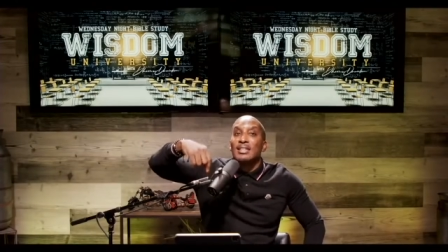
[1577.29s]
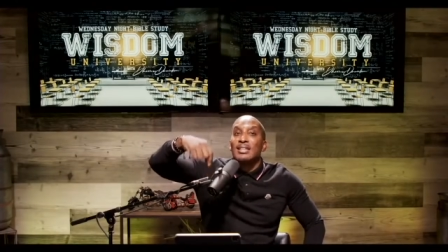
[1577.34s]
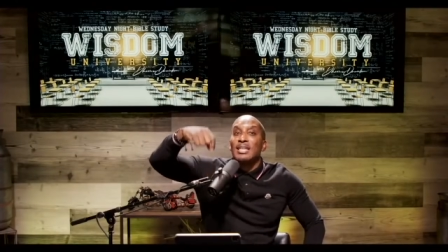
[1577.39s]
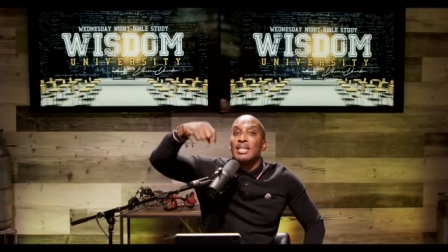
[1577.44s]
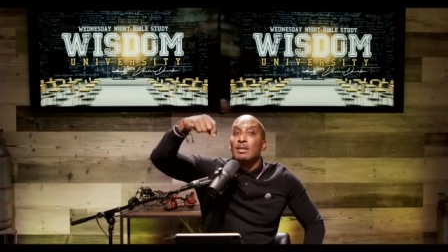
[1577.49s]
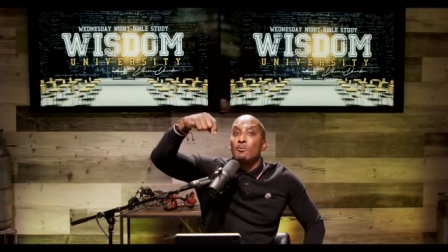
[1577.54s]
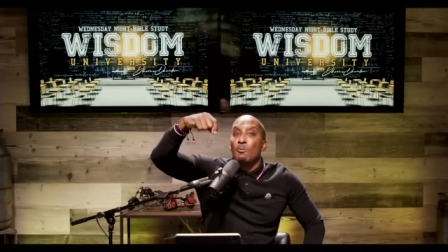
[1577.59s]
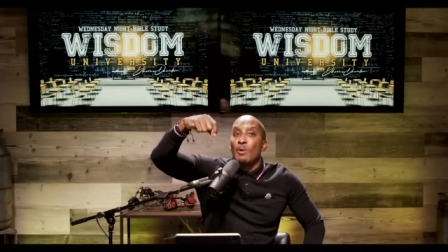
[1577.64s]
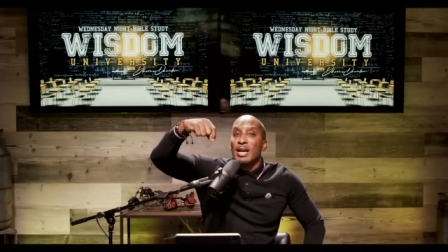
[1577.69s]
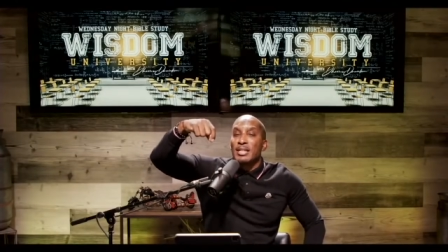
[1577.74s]

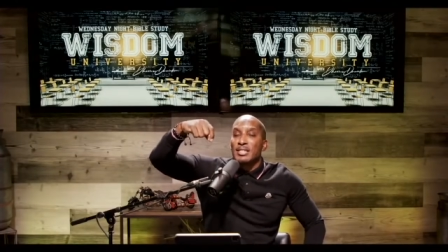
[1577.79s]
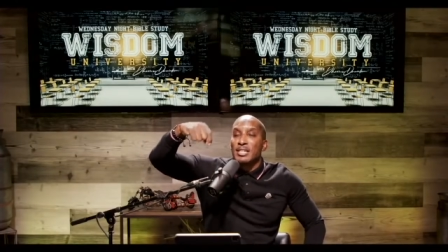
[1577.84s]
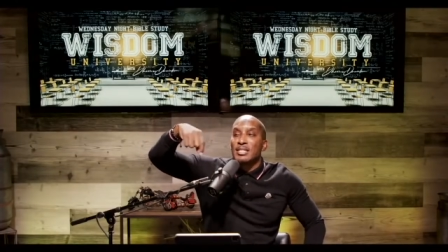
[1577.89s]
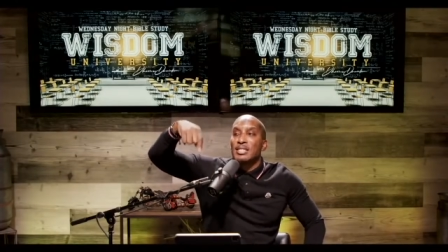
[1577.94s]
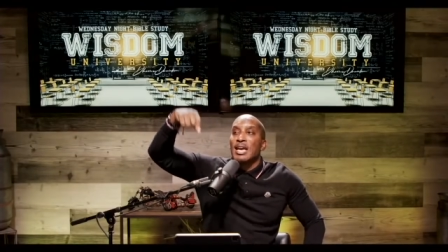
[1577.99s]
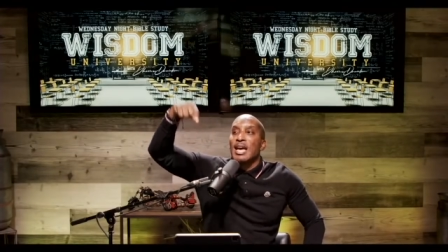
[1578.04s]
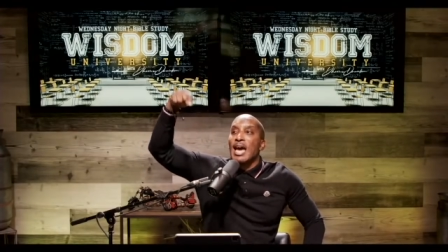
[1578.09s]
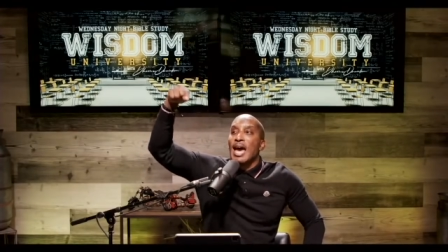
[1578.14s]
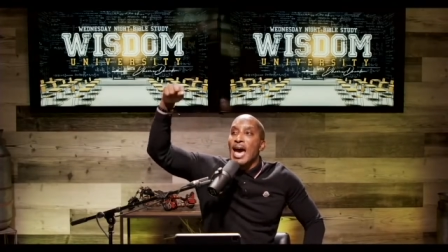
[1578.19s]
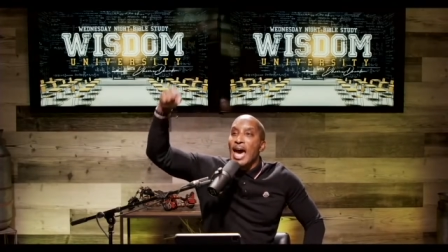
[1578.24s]
the, watch
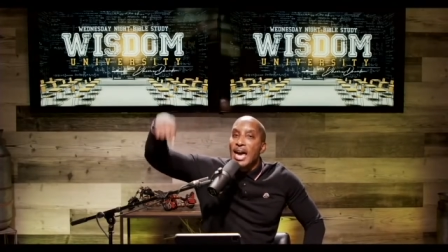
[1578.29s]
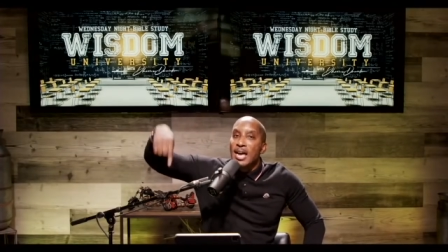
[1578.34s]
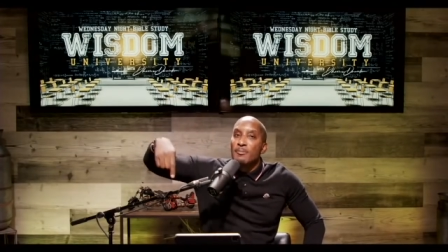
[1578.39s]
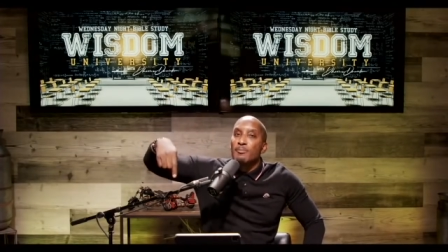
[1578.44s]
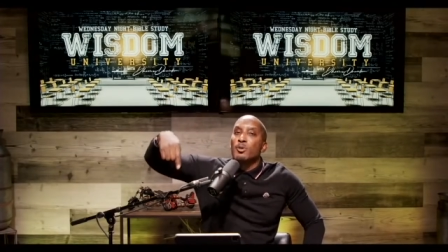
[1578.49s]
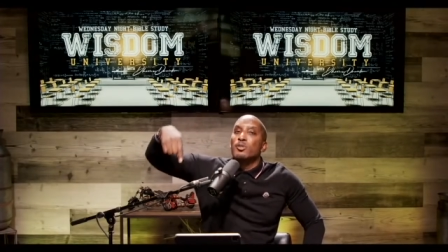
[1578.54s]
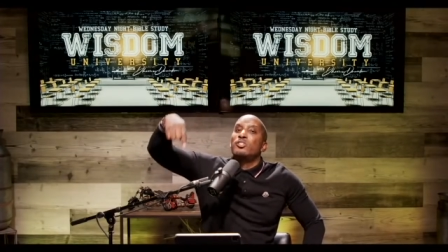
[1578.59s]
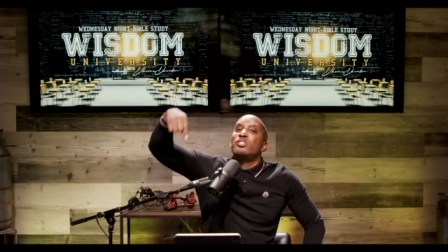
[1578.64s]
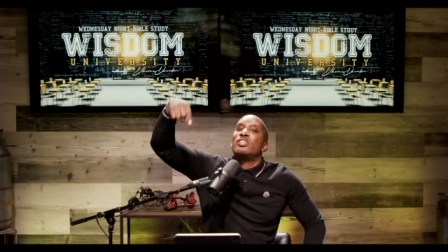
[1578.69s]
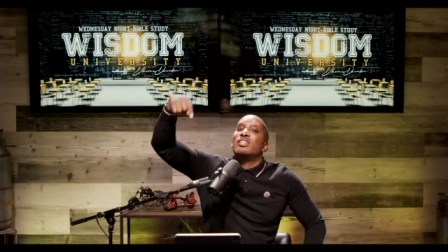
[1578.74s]
this,
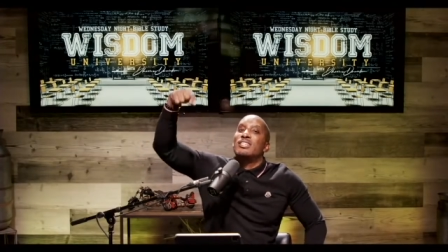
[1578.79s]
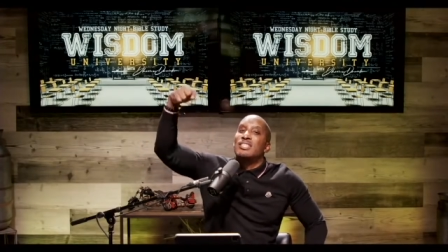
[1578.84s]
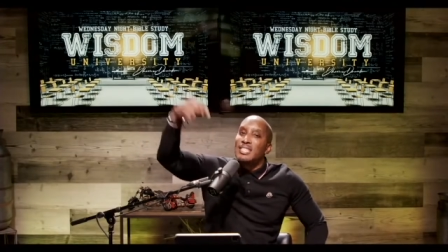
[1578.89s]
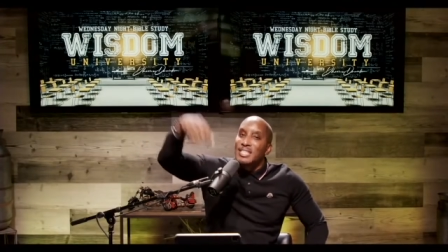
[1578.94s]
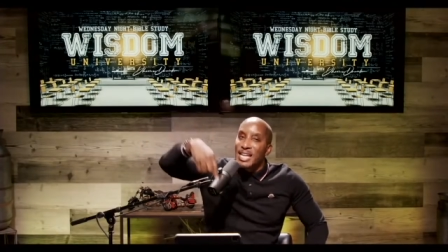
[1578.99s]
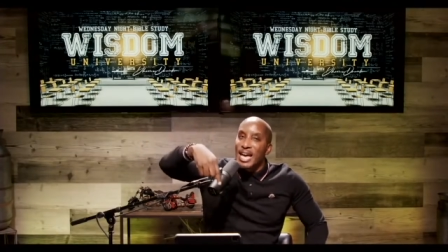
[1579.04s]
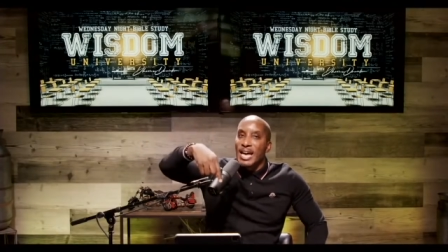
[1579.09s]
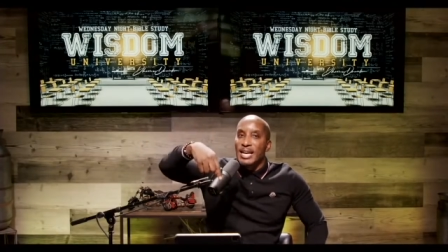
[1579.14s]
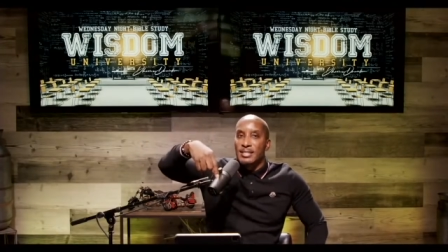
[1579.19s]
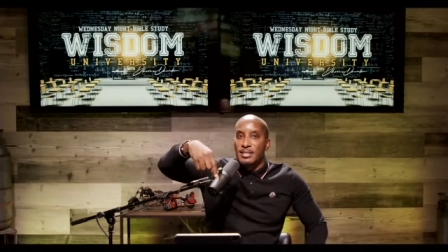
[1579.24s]
Abel's
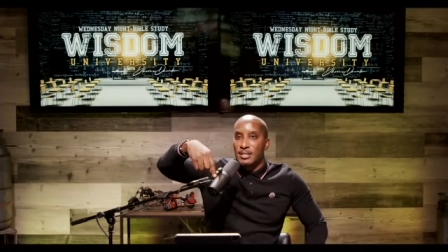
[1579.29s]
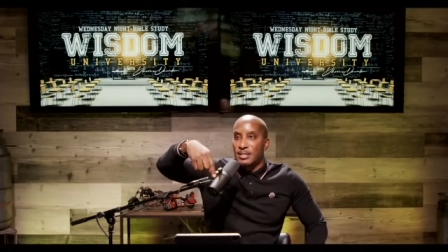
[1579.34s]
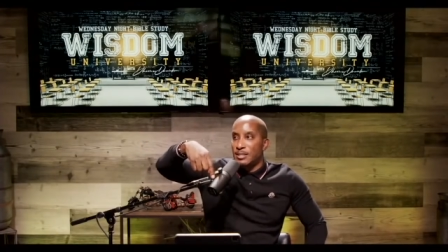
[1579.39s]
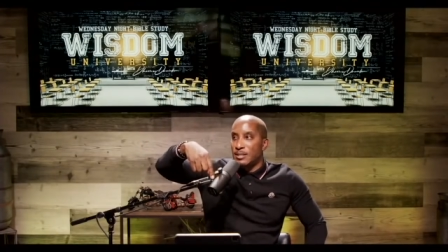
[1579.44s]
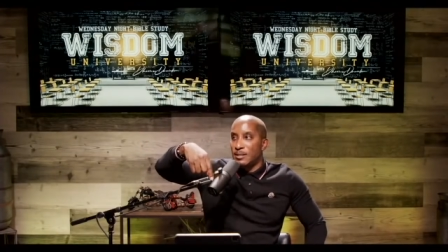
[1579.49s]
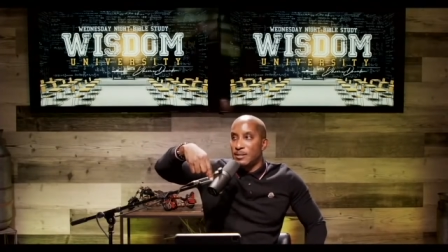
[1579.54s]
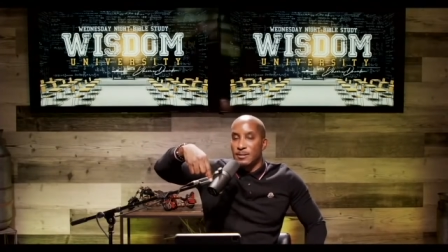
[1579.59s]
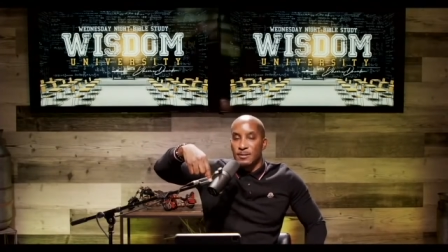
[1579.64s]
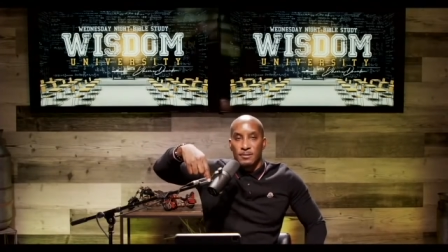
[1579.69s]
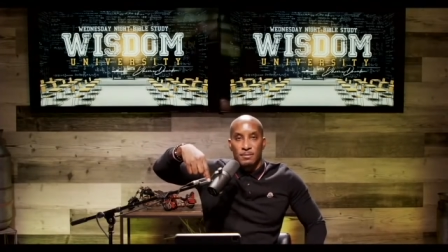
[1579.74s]
success